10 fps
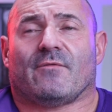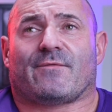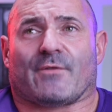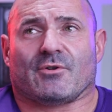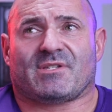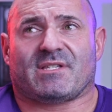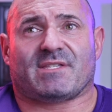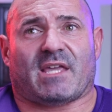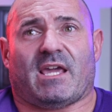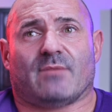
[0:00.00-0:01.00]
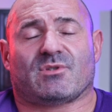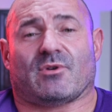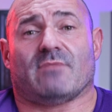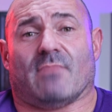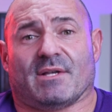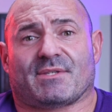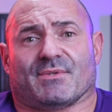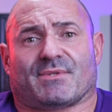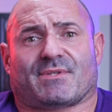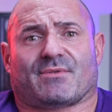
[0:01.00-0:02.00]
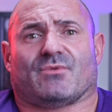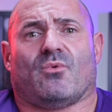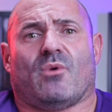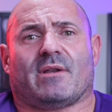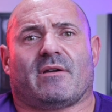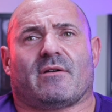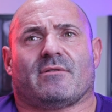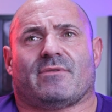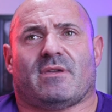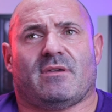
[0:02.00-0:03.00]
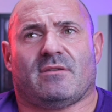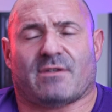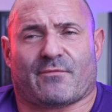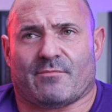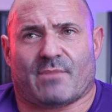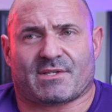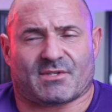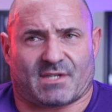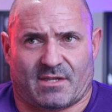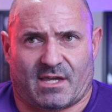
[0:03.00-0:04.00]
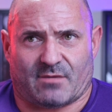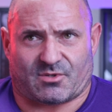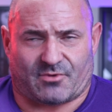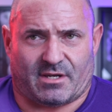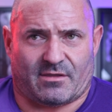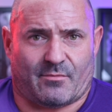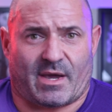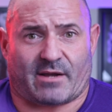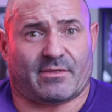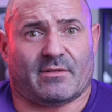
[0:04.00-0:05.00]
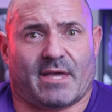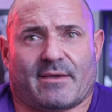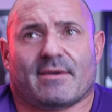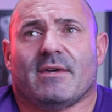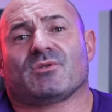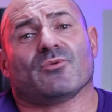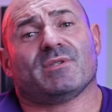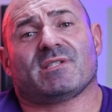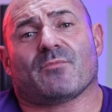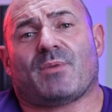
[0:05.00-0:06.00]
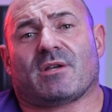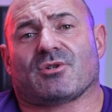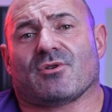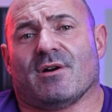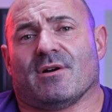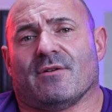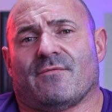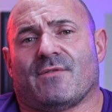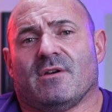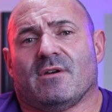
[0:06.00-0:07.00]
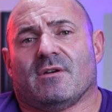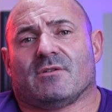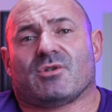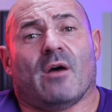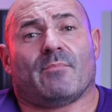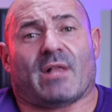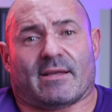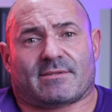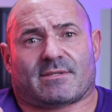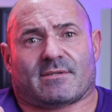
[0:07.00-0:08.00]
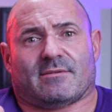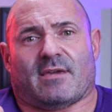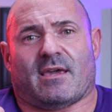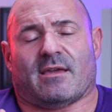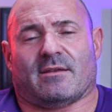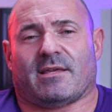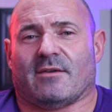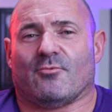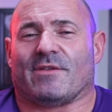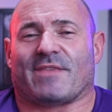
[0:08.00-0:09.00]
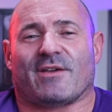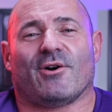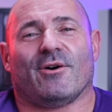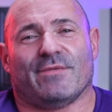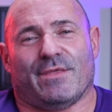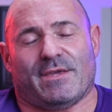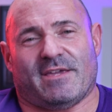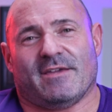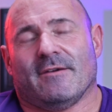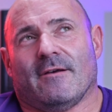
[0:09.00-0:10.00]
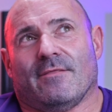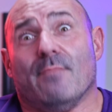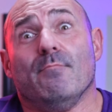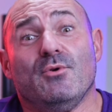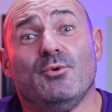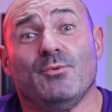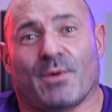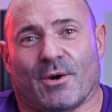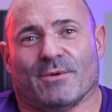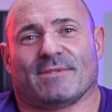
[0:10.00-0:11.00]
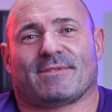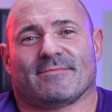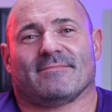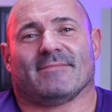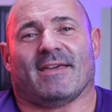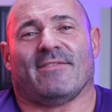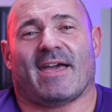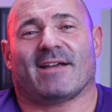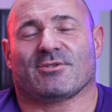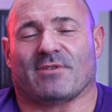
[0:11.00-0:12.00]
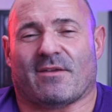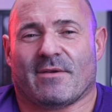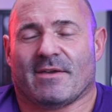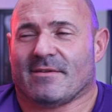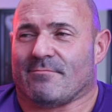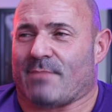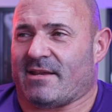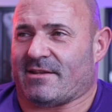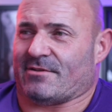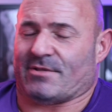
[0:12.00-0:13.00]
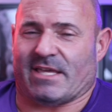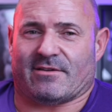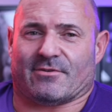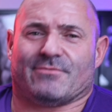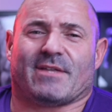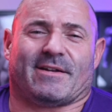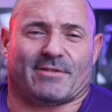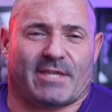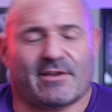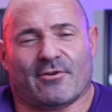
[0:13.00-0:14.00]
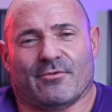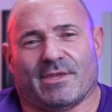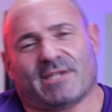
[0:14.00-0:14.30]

First is the hamstring muscles. What are the different muscles in the hamstring in the back of the leg? So this is a picture of Tom Platz and what they called the moon pose, and they actually made it illegal. Not illegal.